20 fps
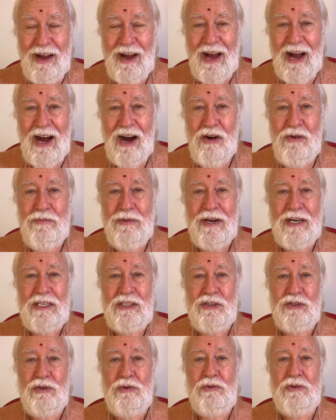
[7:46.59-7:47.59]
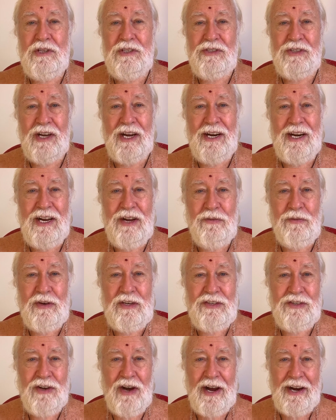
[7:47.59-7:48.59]
How many suttas can he
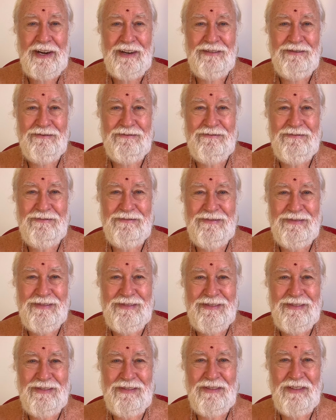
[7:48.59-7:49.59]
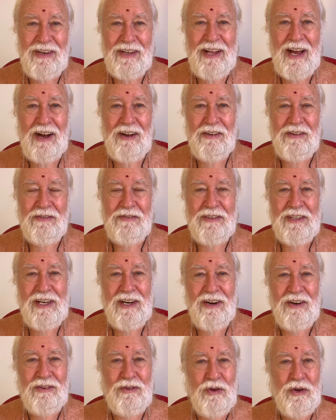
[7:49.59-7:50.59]
recite without, you
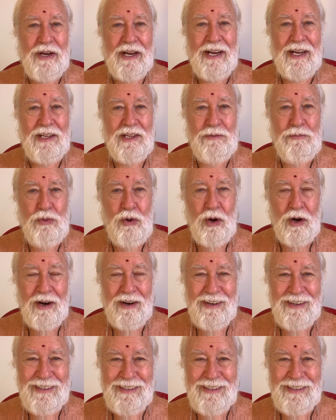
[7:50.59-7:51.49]
know, looking at the book